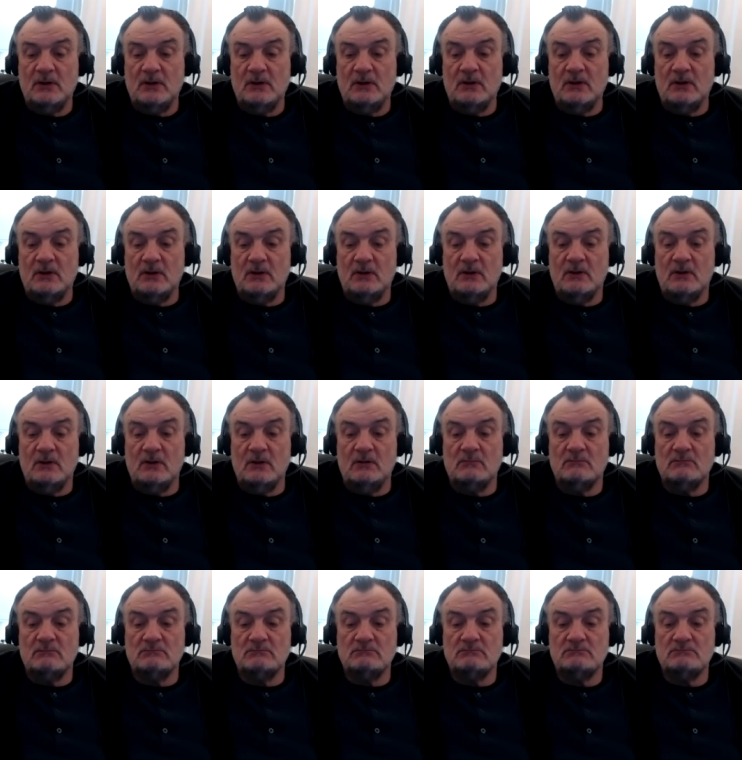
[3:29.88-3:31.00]
to
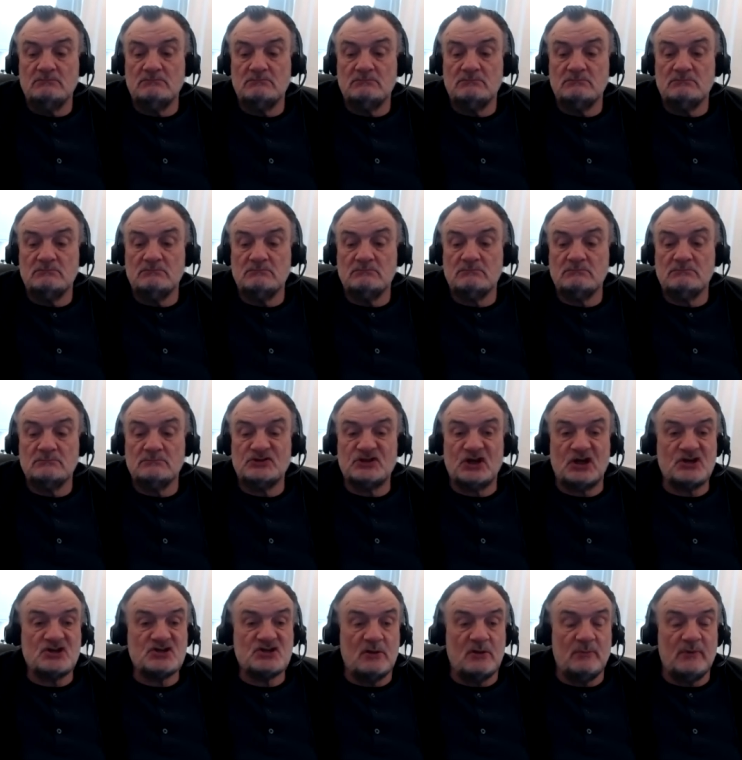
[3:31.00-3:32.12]
um,
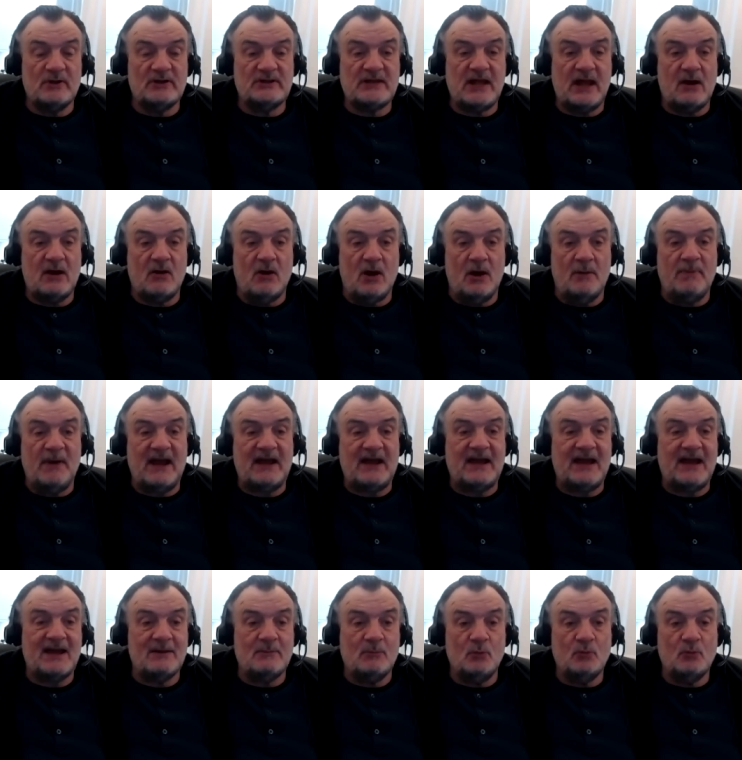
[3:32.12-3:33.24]
chase someone down like a pack
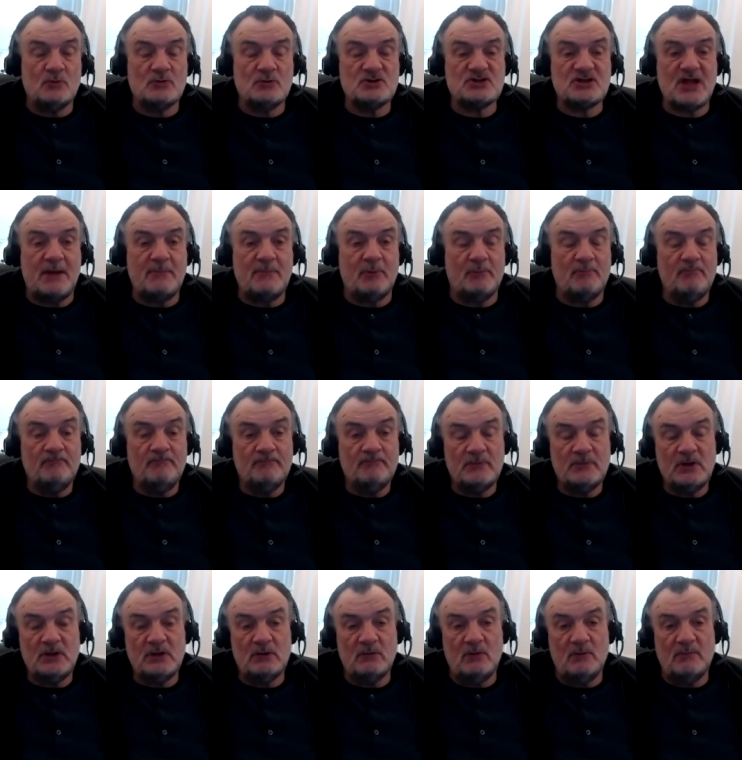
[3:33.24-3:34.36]
animal and stab them?
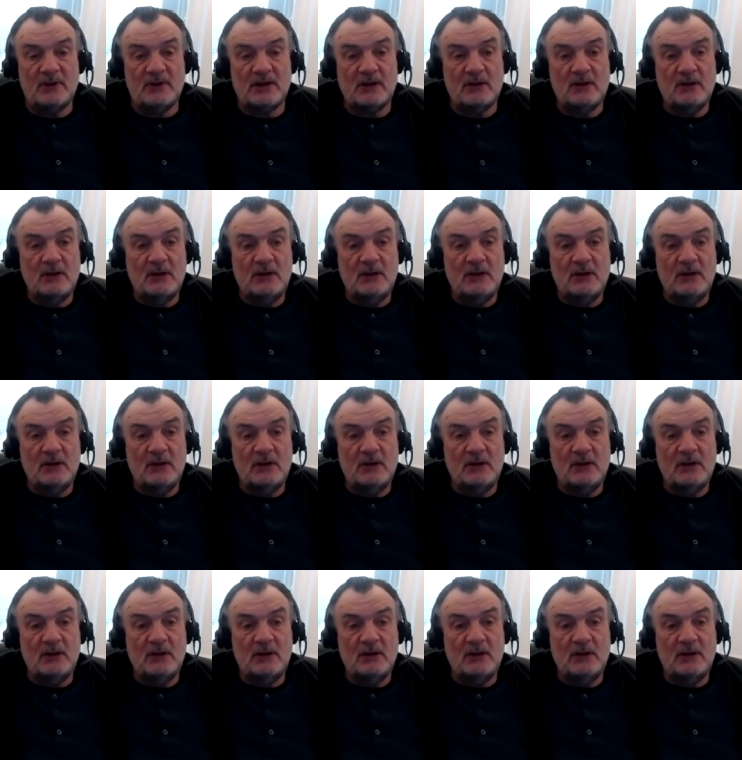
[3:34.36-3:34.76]
You know what I mean?